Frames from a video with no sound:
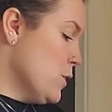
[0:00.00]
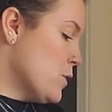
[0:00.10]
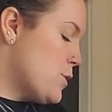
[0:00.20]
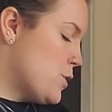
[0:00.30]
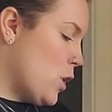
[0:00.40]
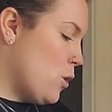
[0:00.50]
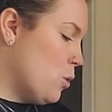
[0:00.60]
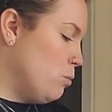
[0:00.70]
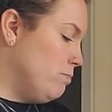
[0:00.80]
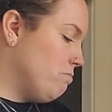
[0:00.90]

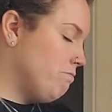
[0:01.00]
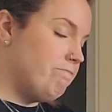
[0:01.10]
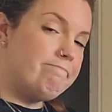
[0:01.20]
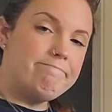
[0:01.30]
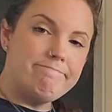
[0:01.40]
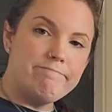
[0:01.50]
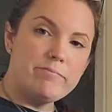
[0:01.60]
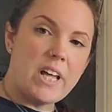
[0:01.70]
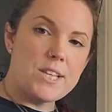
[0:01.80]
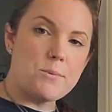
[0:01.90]
So
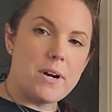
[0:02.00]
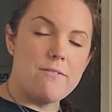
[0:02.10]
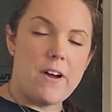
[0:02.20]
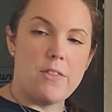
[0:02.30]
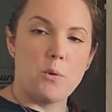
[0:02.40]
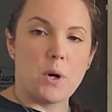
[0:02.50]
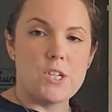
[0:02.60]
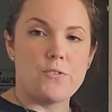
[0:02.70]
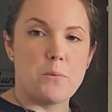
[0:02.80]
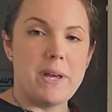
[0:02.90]
that's what I found that works
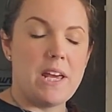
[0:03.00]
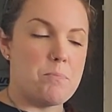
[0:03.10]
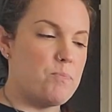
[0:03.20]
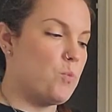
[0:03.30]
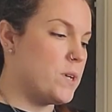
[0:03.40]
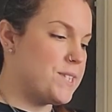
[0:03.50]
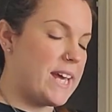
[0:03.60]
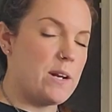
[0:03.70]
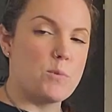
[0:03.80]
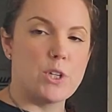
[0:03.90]
for me. Once
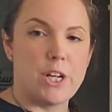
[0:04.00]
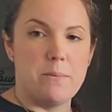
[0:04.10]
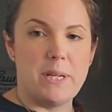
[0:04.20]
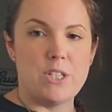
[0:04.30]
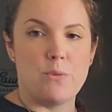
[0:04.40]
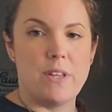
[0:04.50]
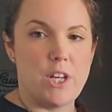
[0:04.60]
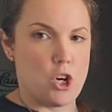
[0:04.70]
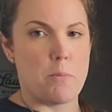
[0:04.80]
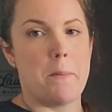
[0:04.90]
again, we're going to be doing the
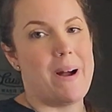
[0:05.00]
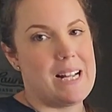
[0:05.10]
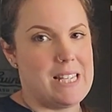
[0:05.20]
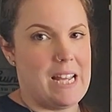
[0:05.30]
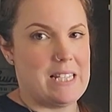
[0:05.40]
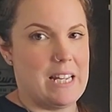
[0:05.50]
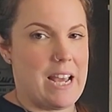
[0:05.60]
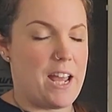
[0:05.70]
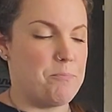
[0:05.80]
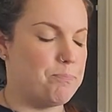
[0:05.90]
yerba mate today.